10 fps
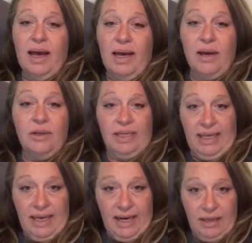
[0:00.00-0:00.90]
I only
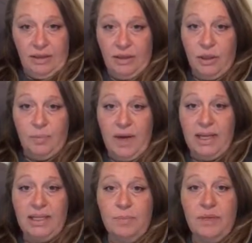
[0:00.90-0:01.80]
cut out the
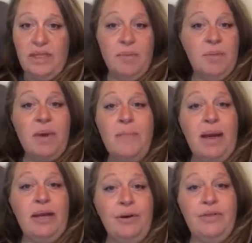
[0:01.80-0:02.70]
coupons and put them in my
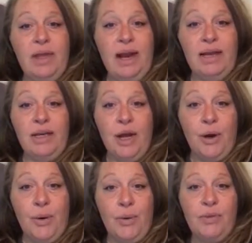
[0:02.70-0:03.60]
binder that I
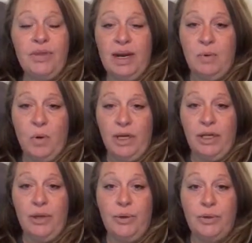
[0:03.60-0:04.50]
know that I'm going
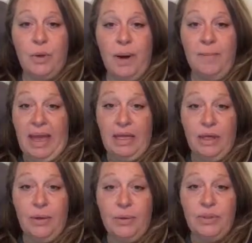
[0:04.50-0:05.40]
to use or I may
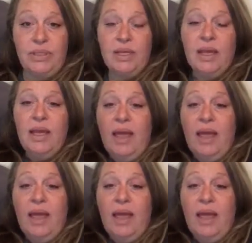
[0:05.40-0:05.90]
use.